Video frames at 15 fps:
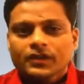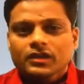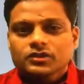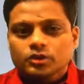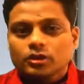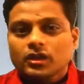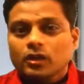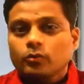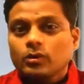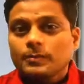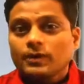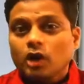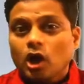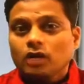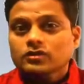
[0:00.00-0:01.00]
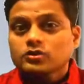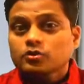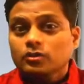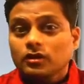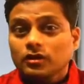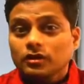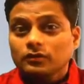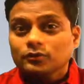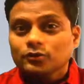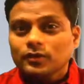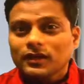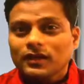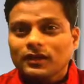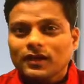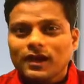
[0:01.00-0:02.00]
So there will be lots to learn
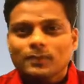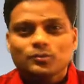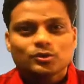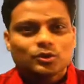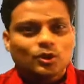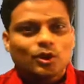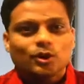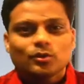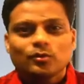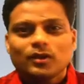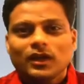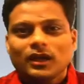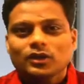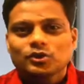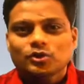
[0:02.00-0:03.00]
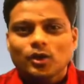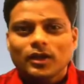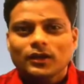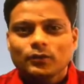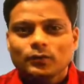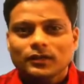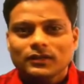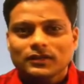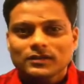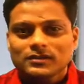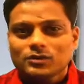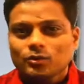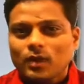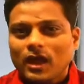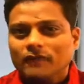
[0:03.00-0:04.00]
today. I'm sure you will enjoy doing
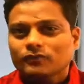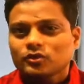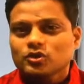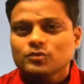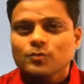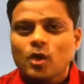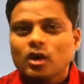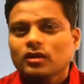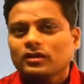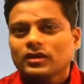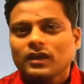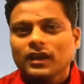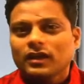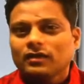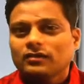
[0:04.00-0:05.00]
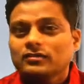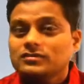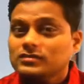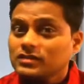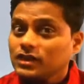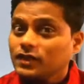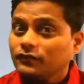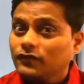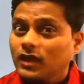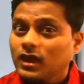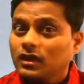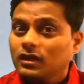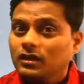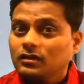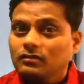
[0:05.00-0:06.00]
this. You will have to spot the errors, if
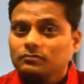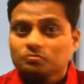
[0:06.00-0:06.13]
any,